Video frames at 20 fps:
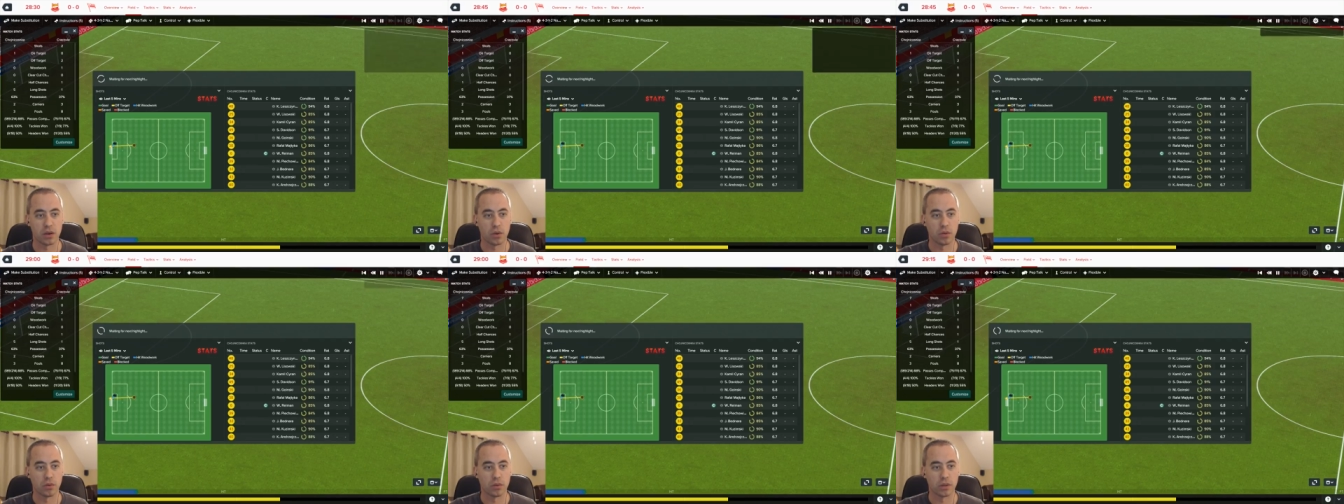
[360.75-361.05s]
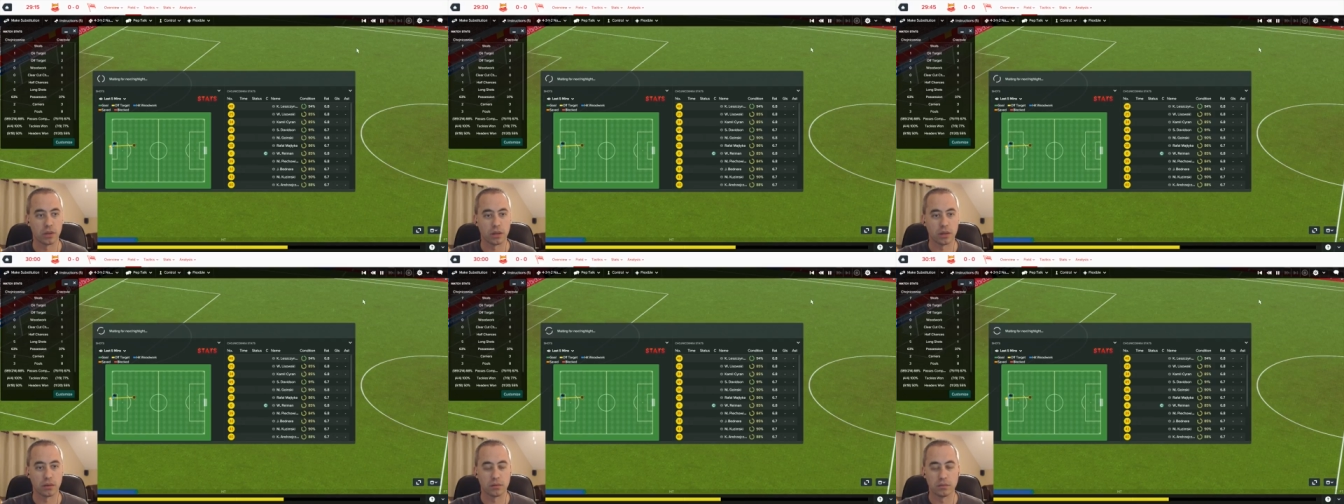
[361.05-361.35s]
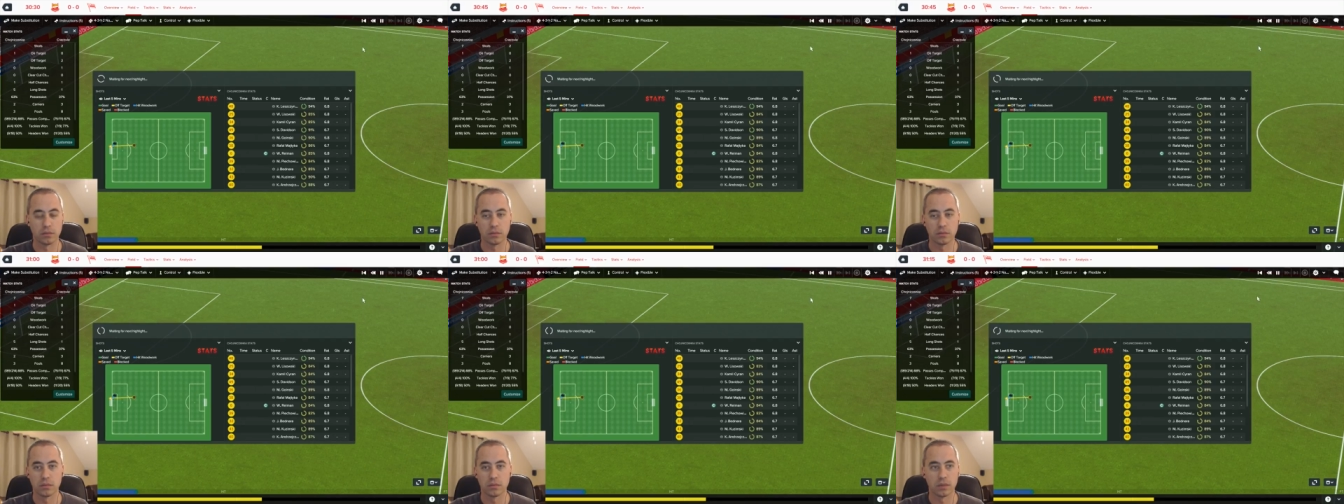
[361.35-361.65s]
Holy
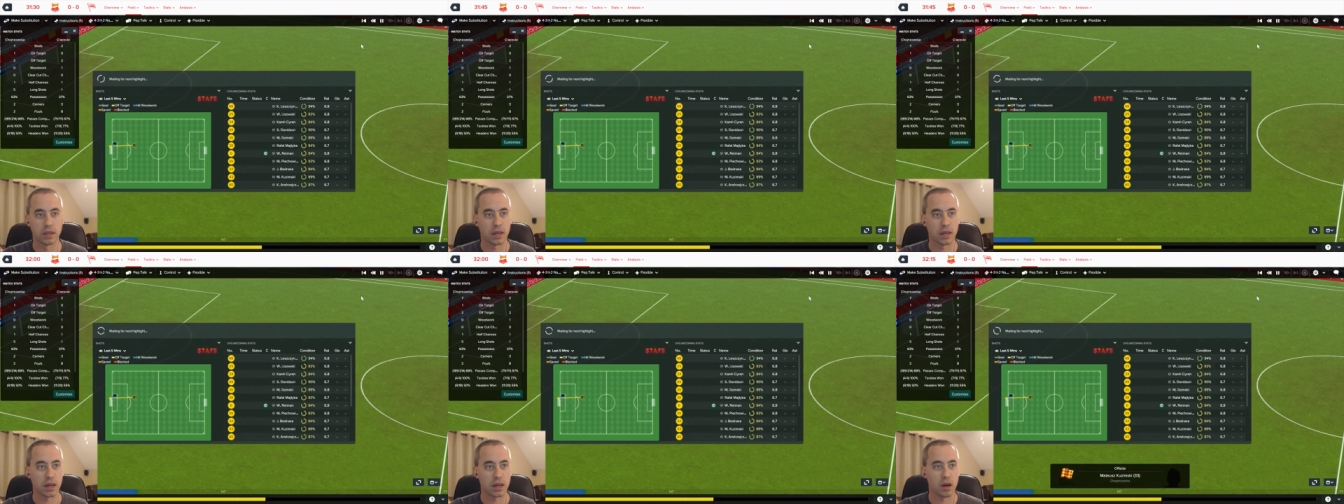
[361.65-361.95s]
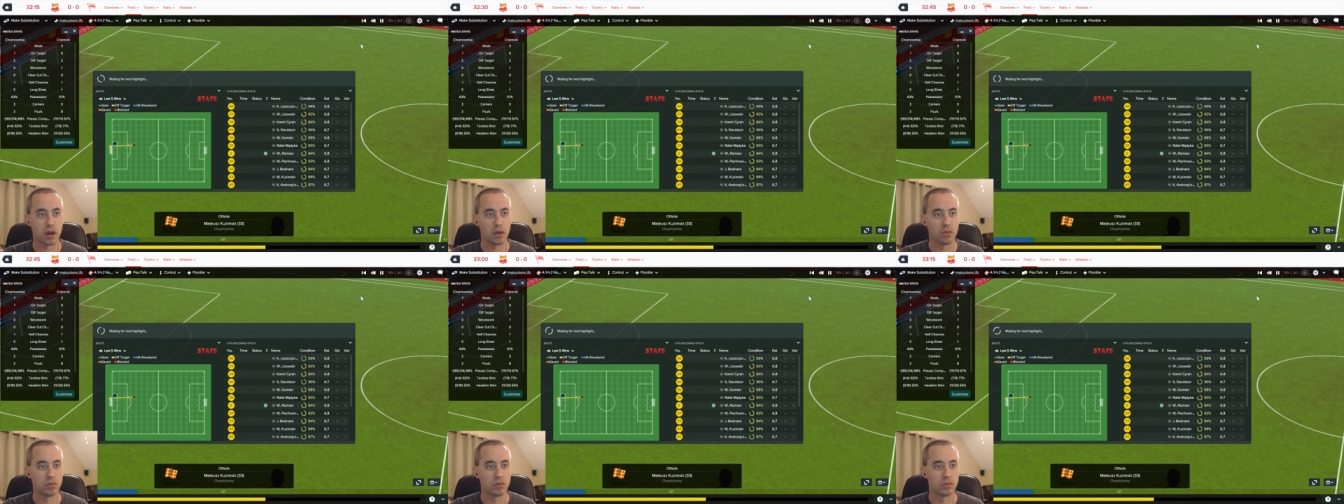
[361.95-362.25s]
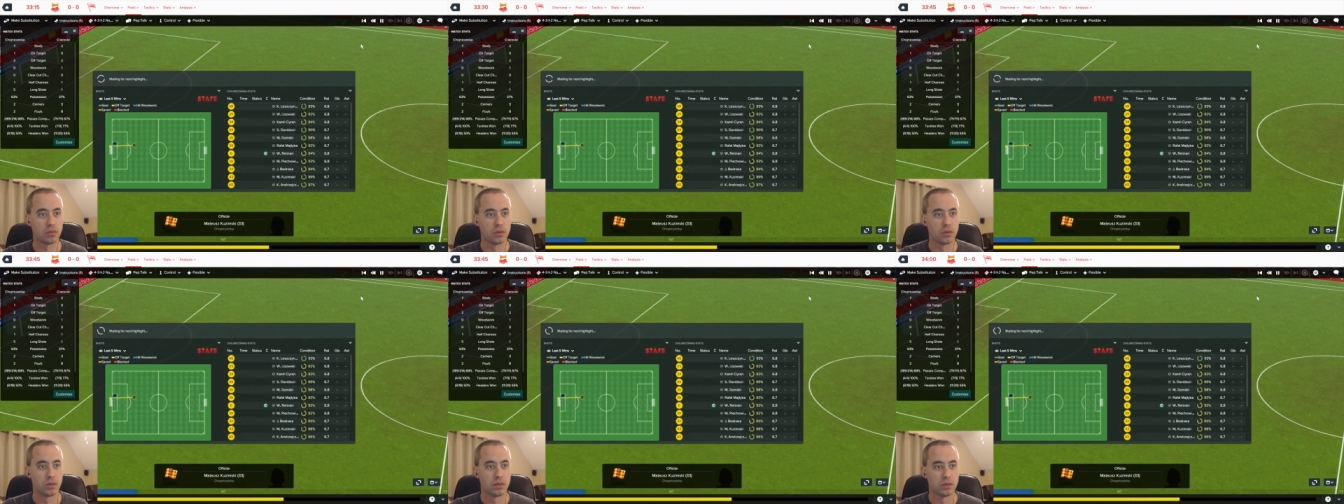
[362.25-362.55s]
cow.
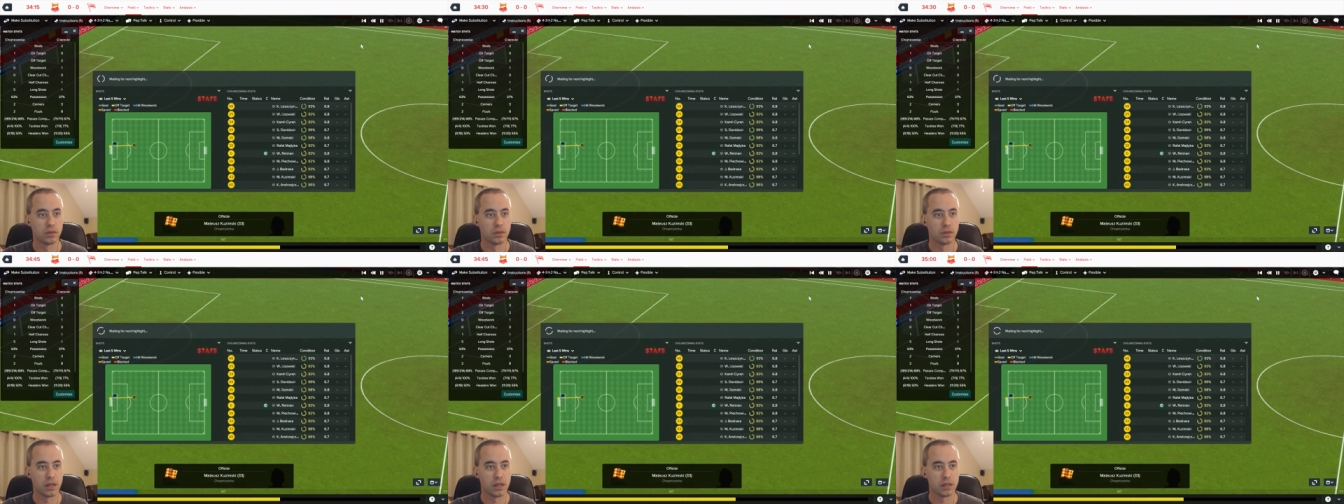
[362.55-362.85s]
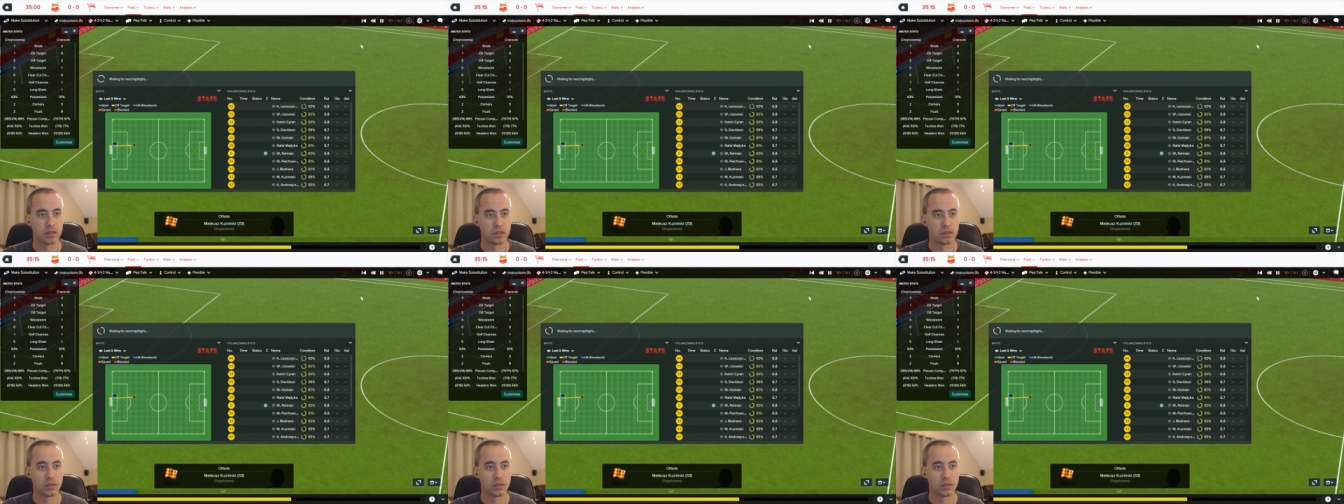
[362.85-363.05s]
Ladies and